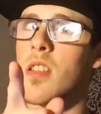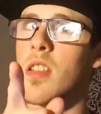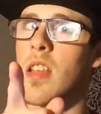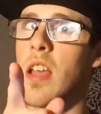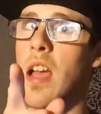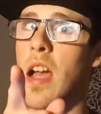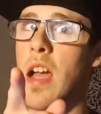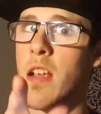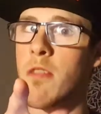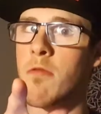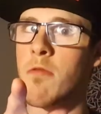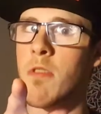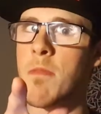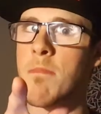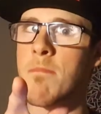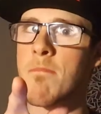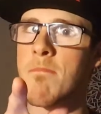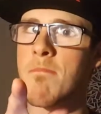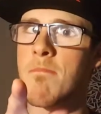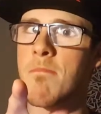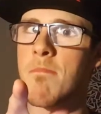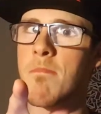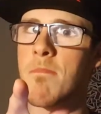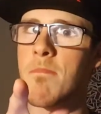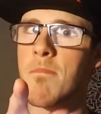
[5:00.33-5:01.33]
Skyrim.
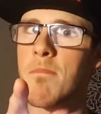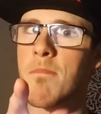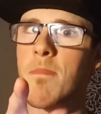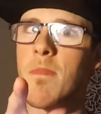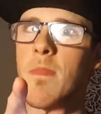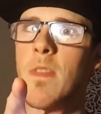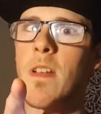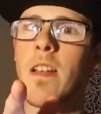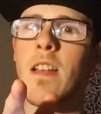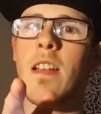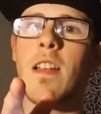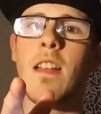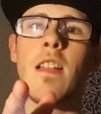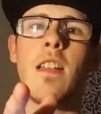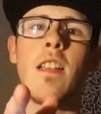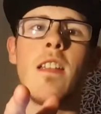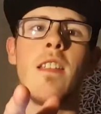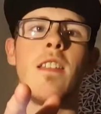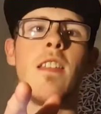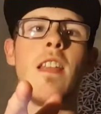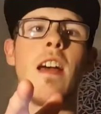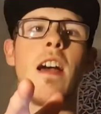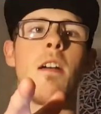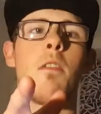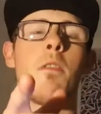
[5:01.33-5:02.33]

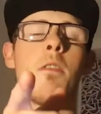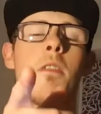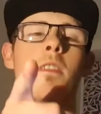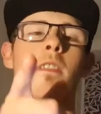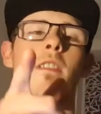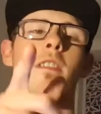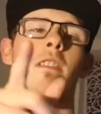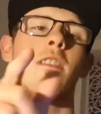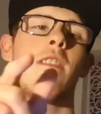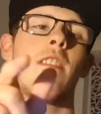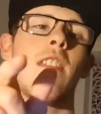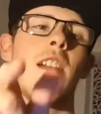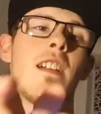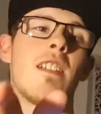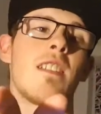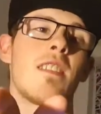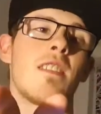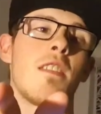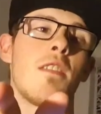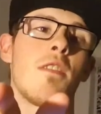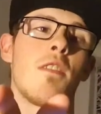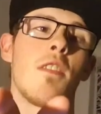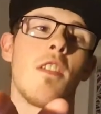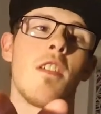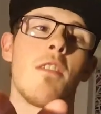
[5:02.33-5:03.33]
Now, that's
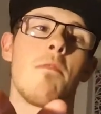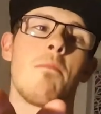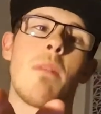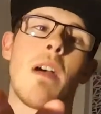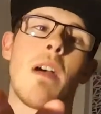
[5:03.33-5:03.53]
third